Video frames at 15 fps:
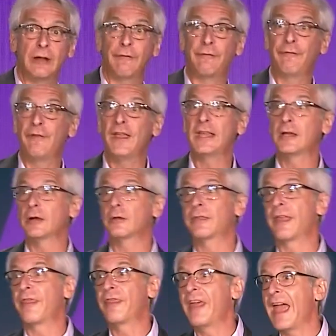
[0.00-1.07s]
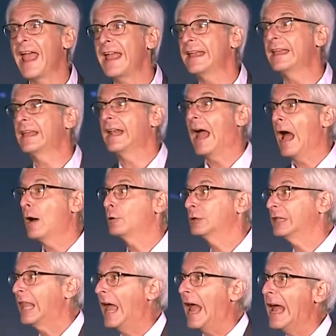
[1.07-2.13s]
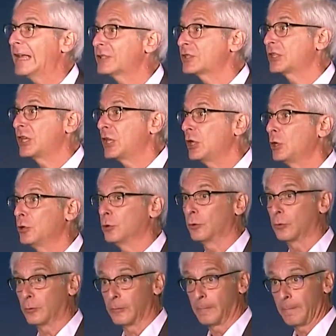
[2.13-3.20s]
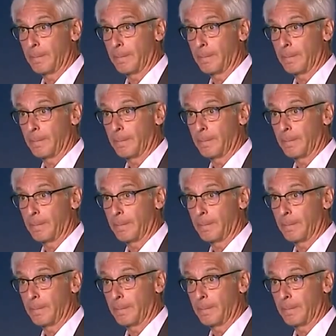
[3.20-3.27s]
to figure that they can outlast you.